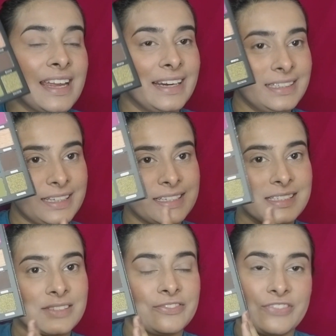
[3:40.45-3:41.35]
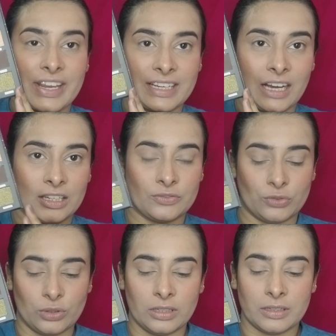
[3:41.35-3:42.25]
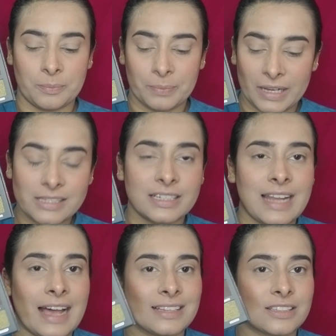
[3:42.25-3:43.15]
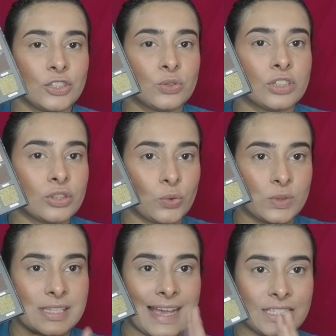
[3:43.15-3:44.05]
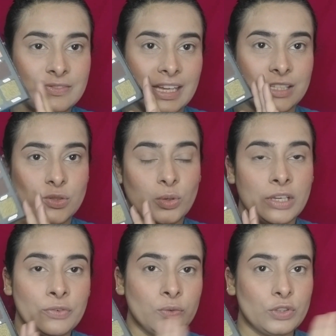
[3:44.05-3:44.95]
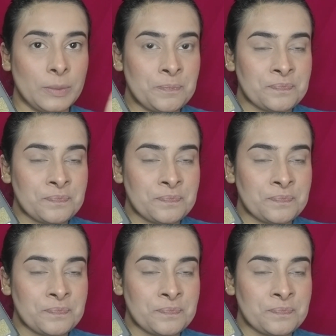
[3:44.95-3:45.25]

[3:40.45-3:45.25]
It is very colorful. Plus it has neutral tones as well. So if you would